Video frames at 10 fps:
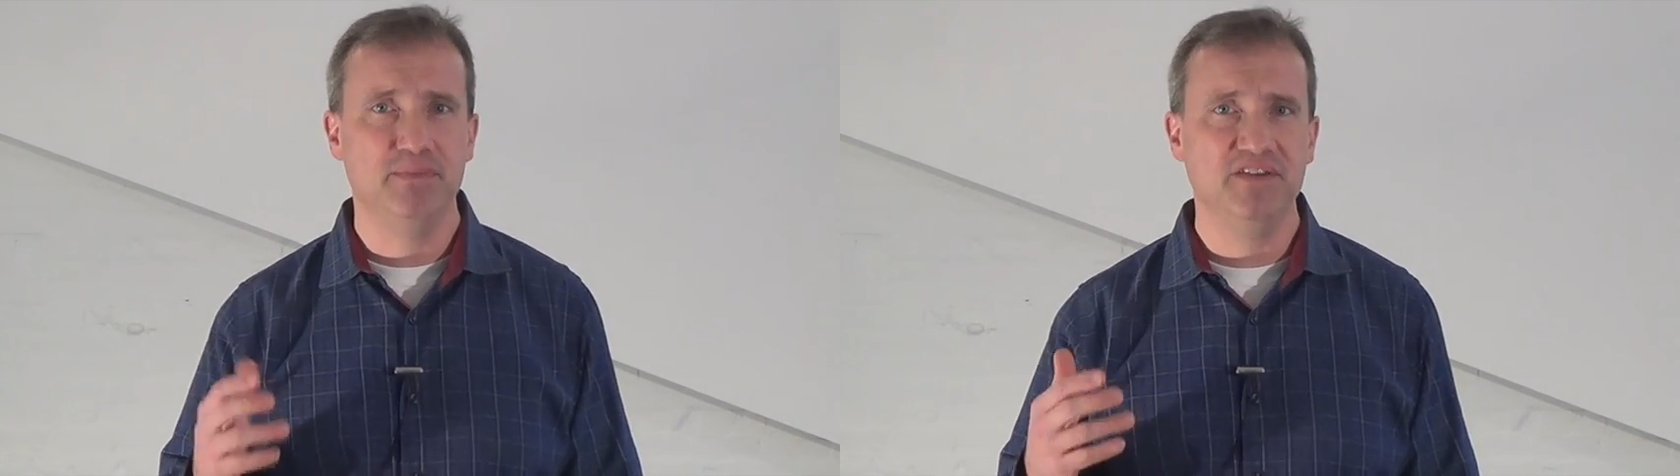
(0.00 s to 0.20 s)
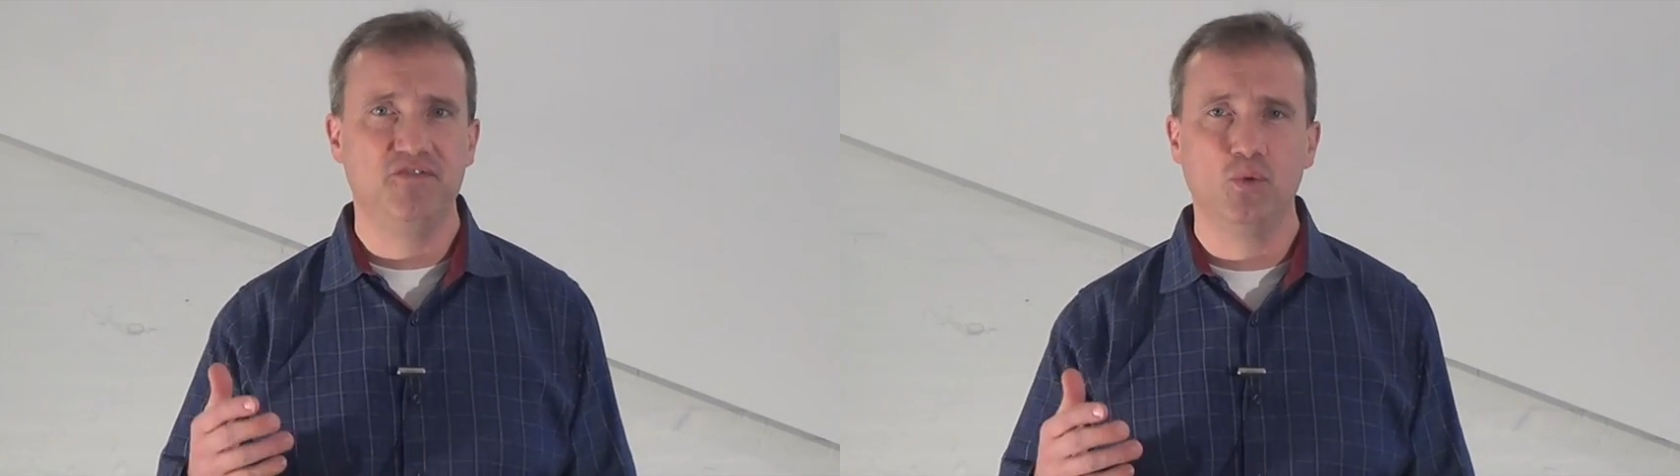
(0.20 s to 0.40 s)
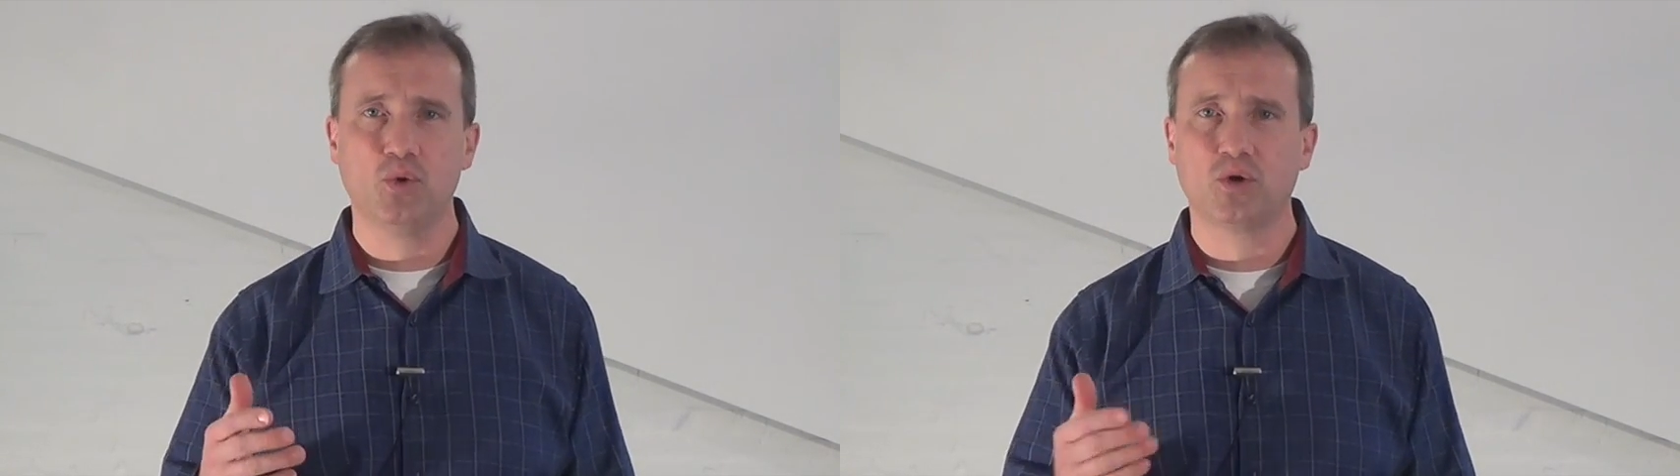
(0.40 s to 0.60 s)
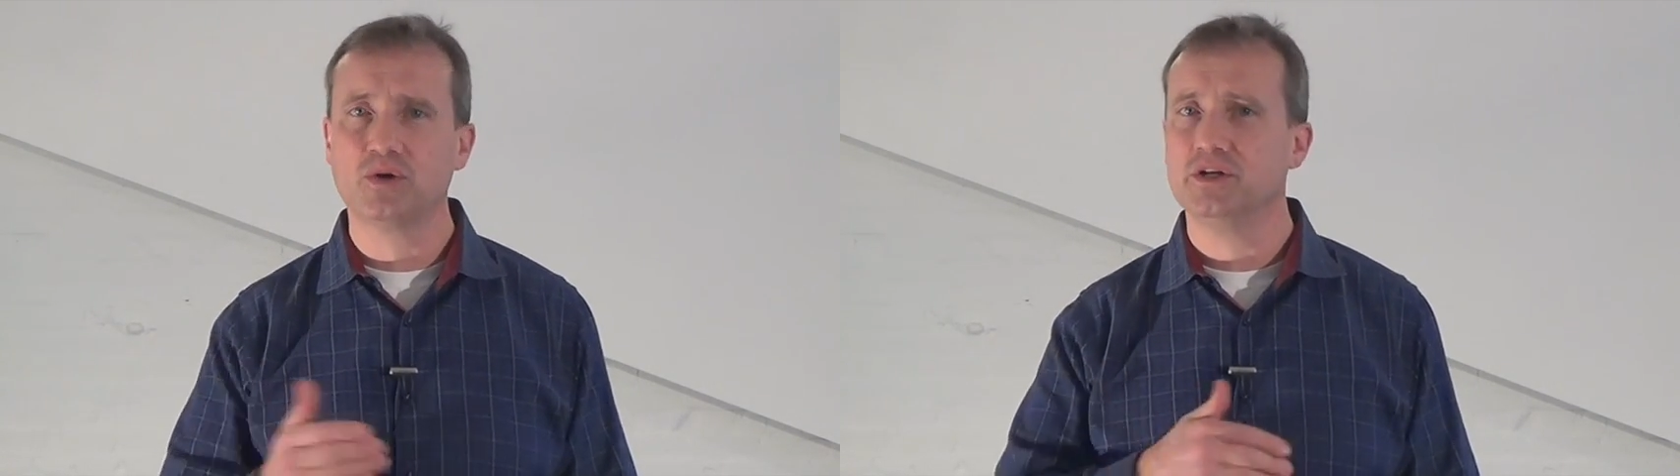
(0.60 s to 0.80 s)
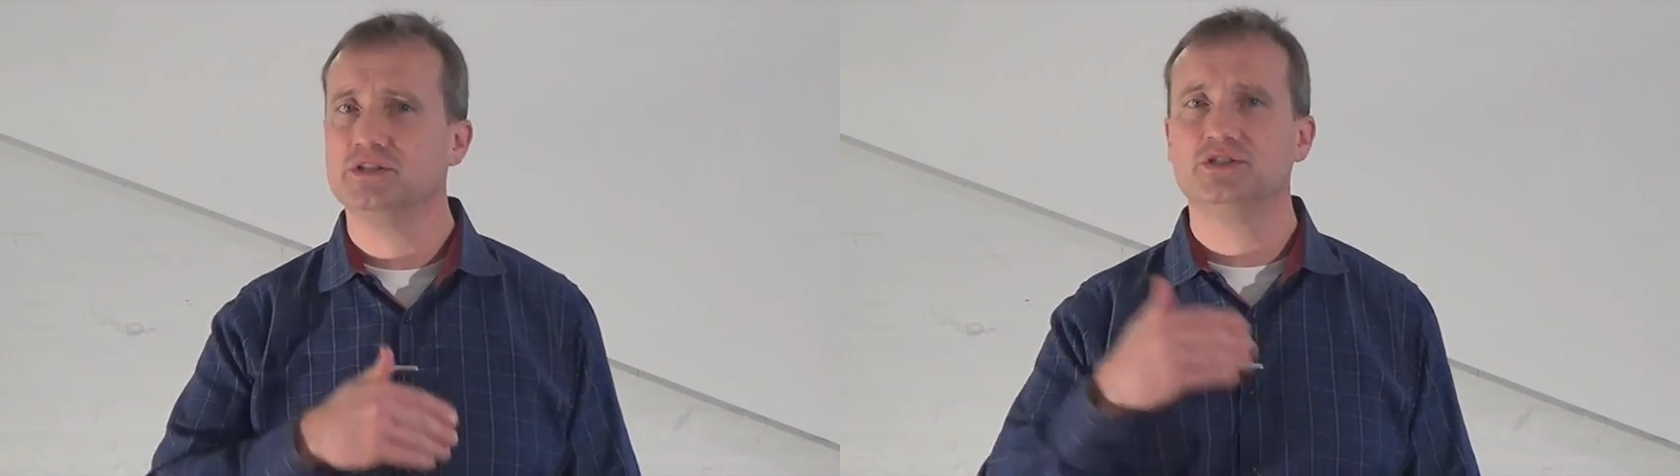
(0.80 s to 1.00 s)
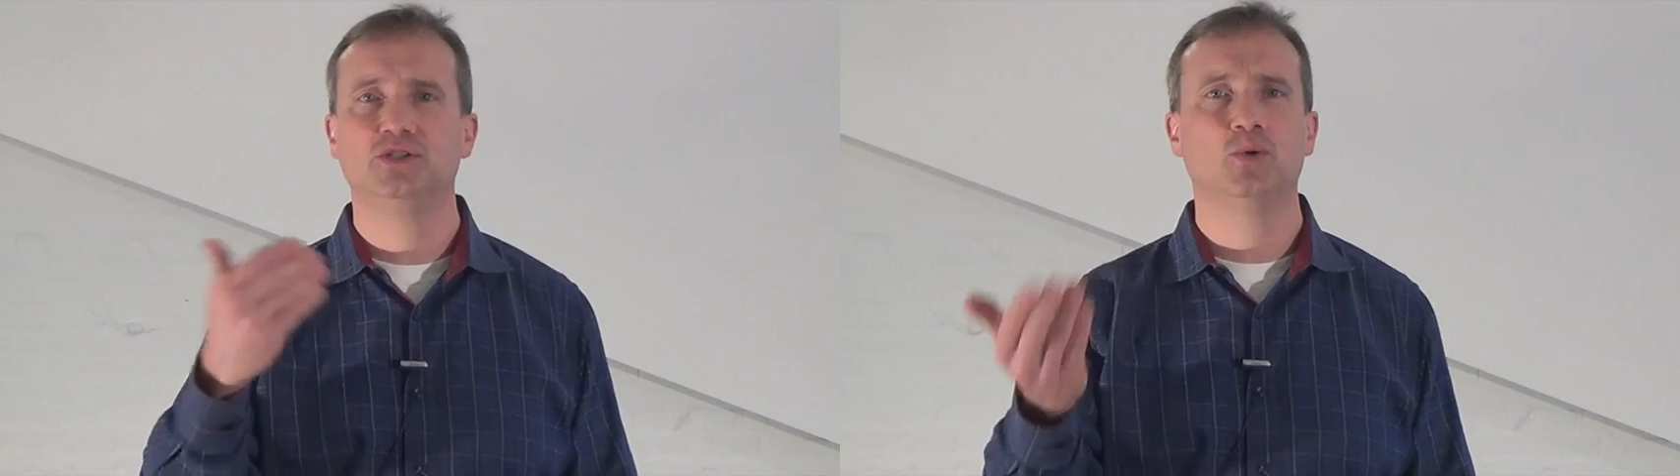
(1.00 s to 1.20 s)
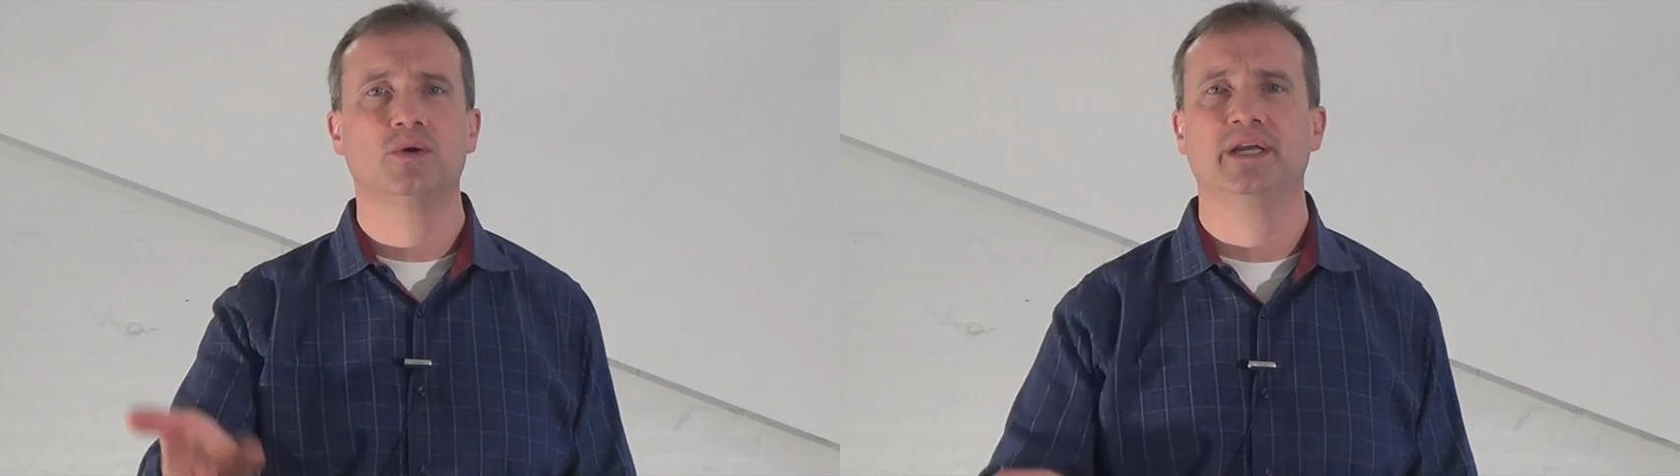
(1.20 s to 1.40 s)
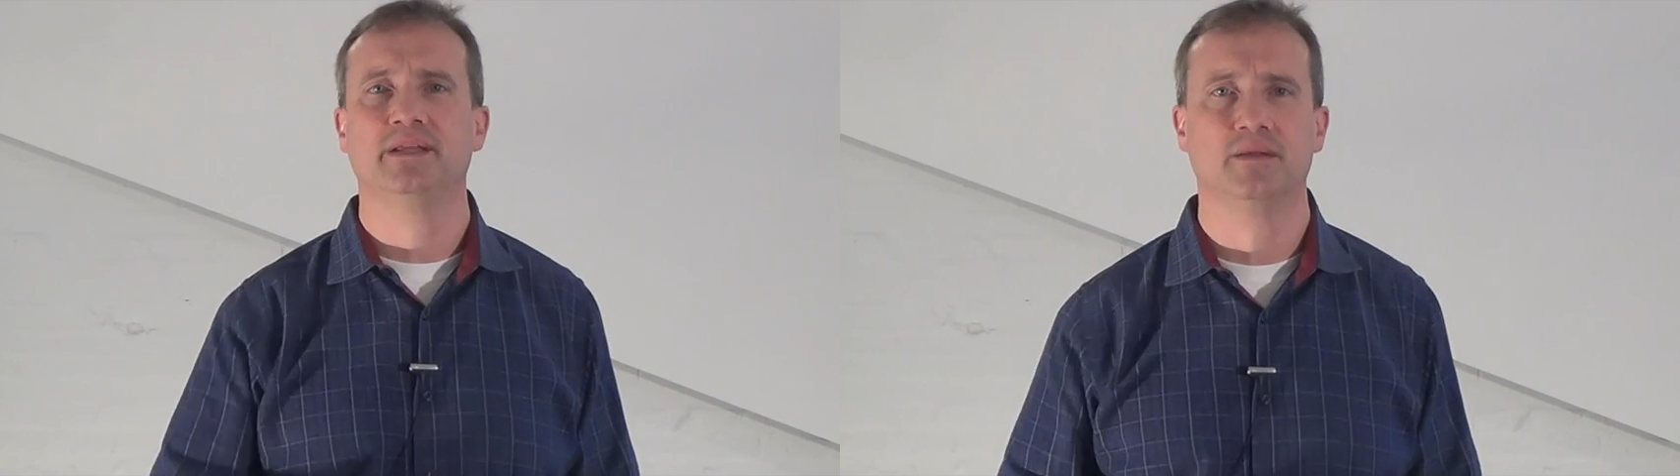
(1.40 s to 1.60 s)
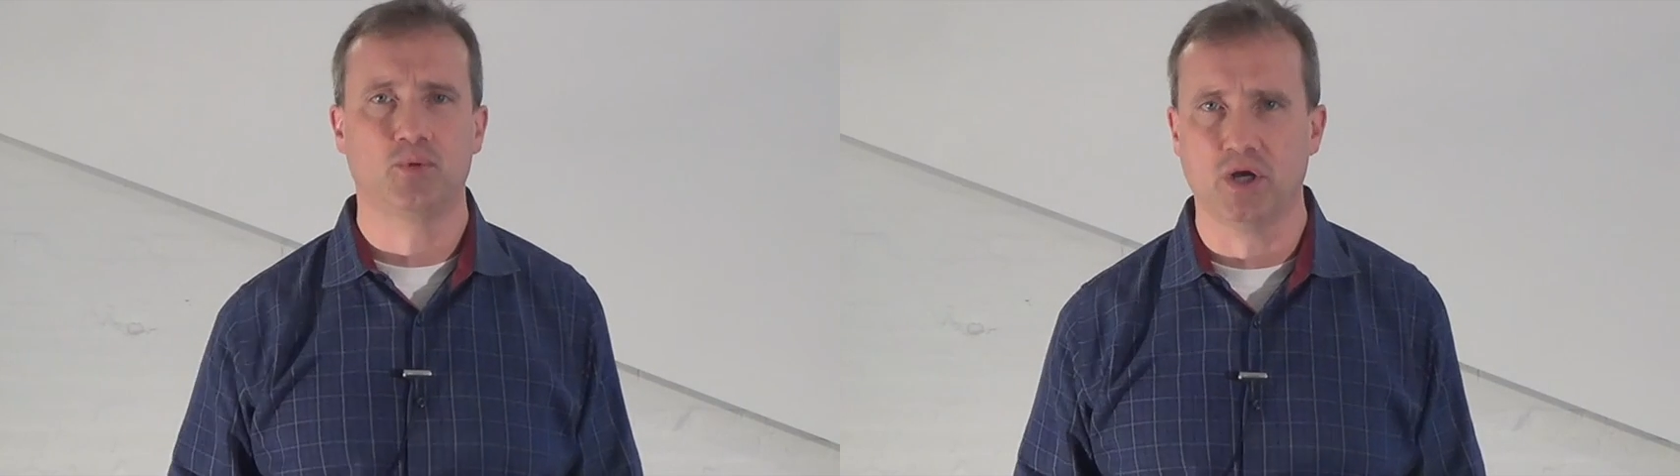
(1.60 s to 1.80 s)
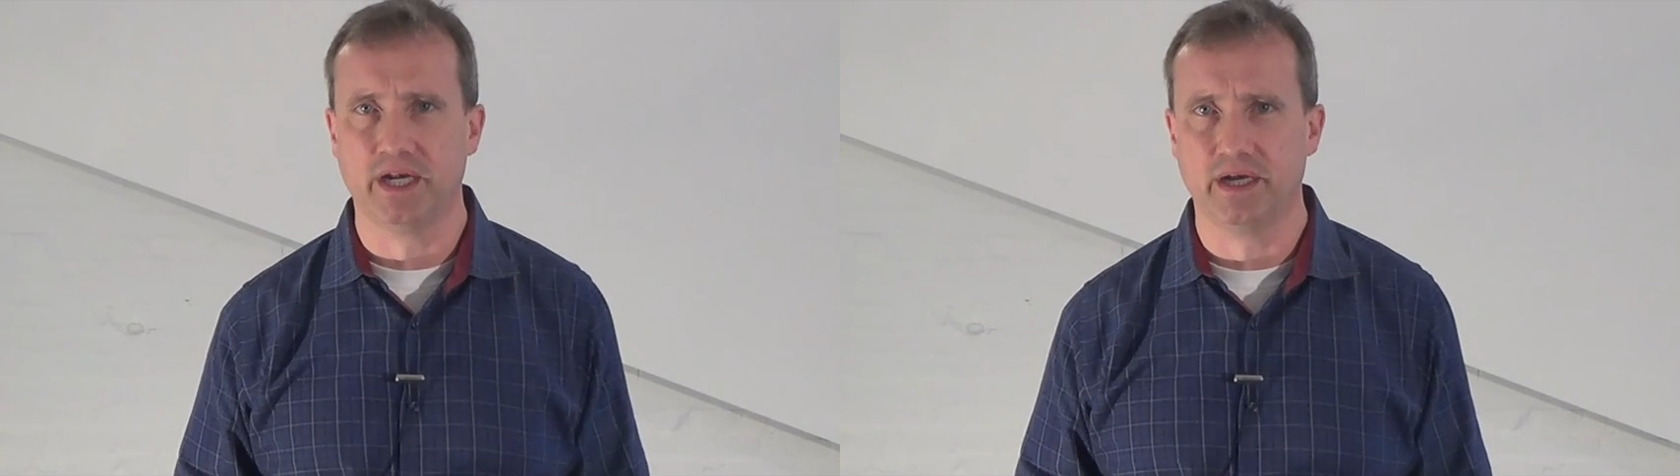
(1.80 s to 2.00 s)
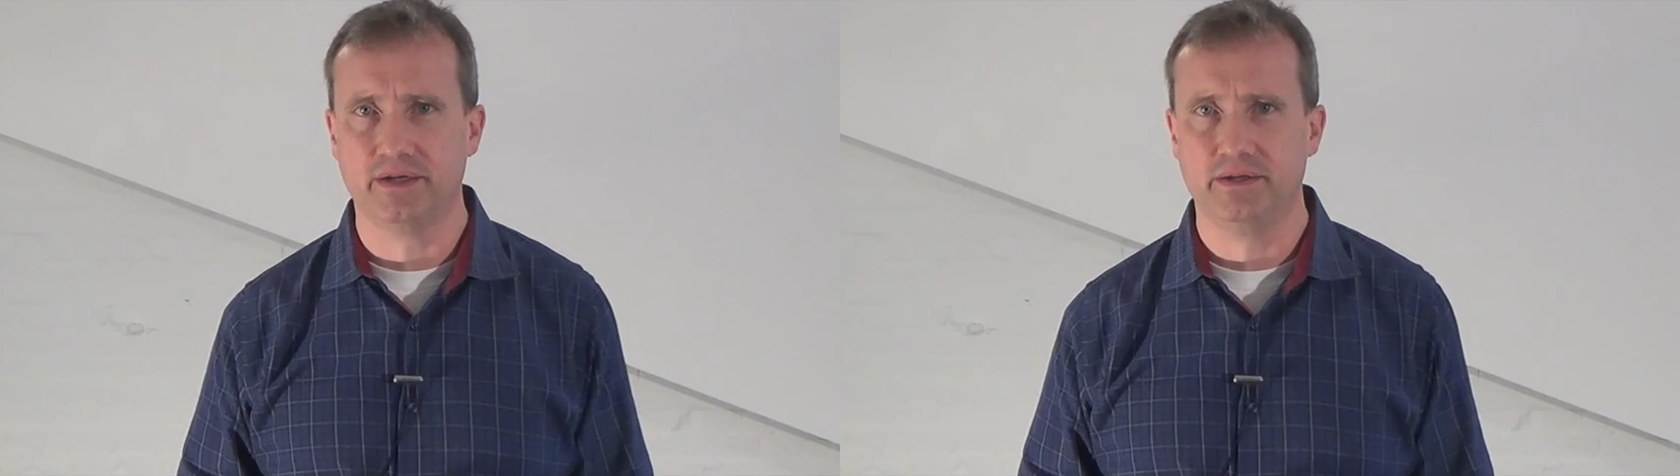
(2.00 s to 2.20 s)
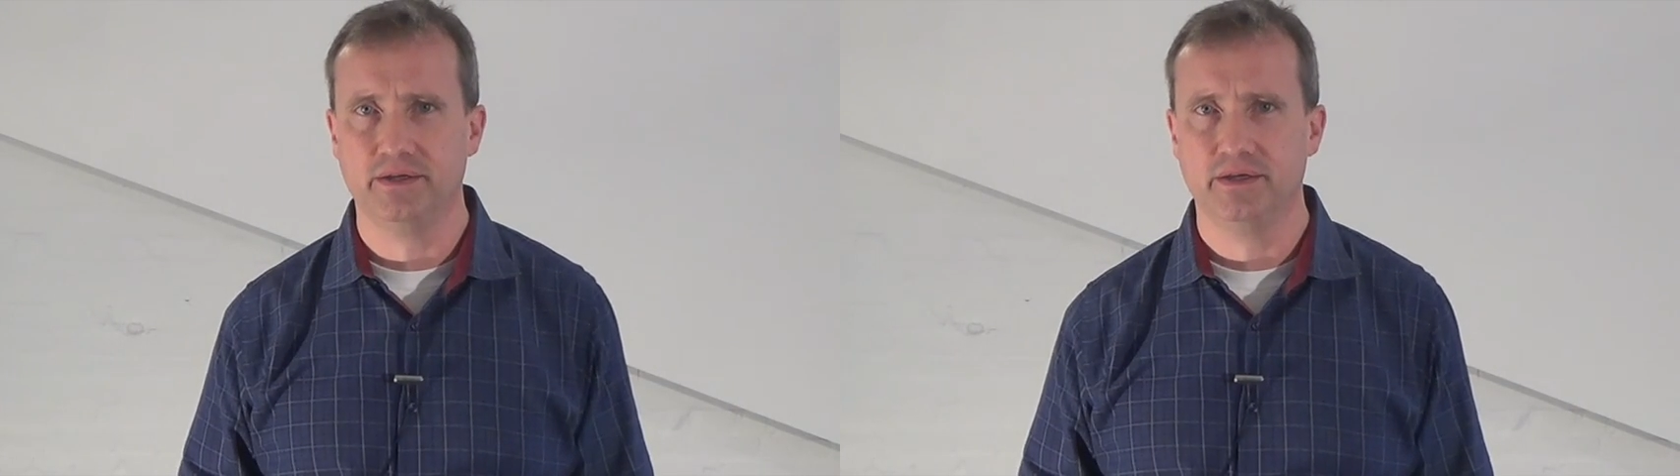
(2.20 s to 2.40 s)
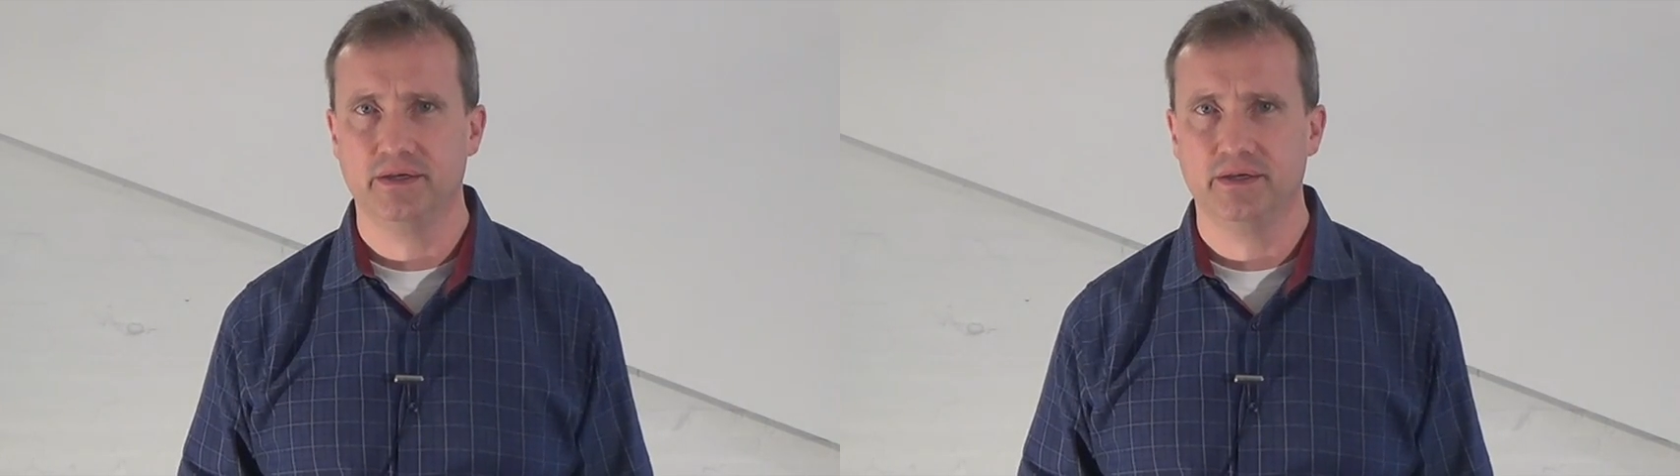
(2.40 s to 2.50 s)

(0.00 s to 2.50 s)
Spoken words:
Before storing the product.